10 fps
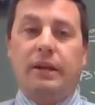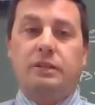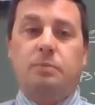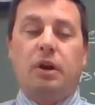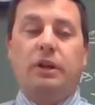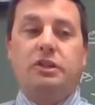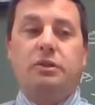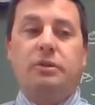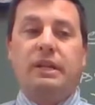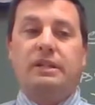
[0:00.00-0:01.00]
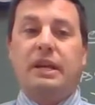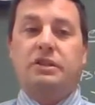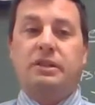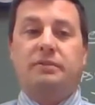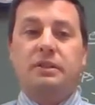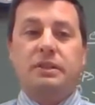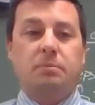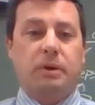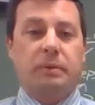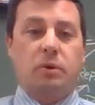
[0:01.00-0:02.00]
is brought to the attention of the
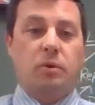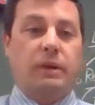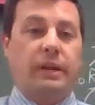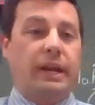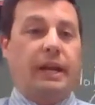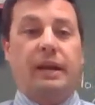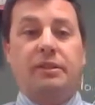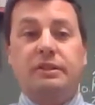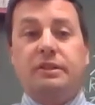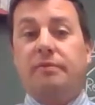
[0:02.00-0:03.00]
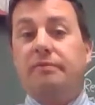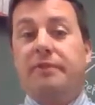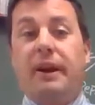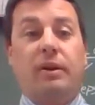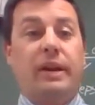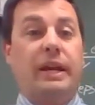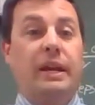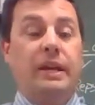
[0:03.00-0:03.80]
Supreme Court. And again, this is a very